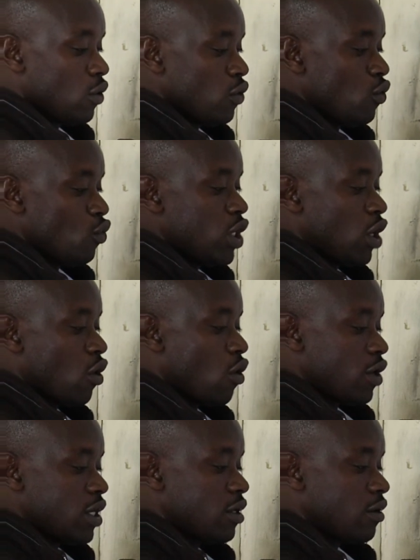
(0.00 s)
you
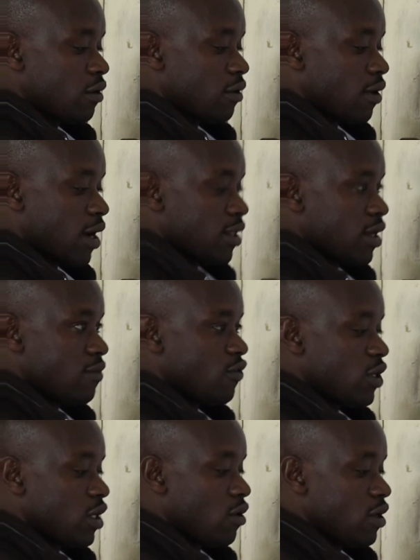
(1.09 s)
decode. Another name for
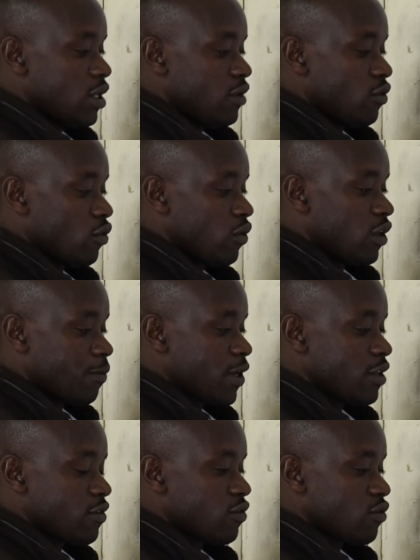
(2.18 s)
decoding is to
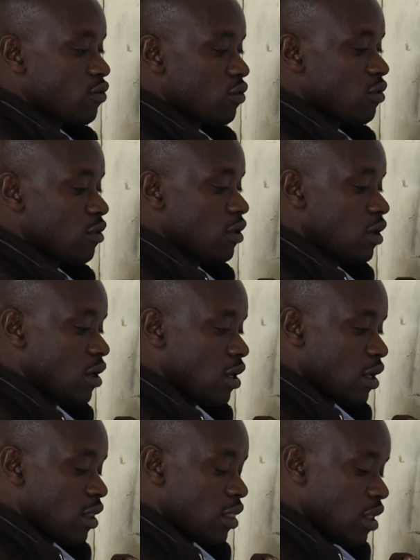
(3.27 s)
interpret.
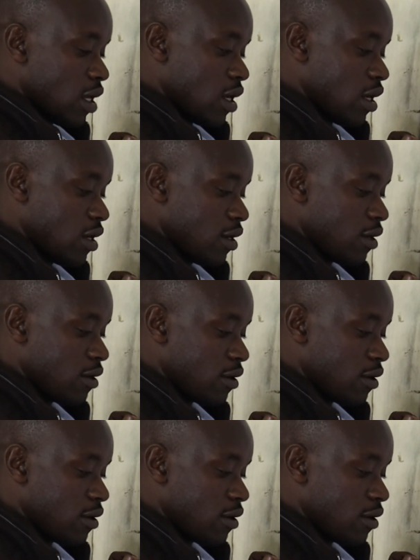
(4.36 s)
Then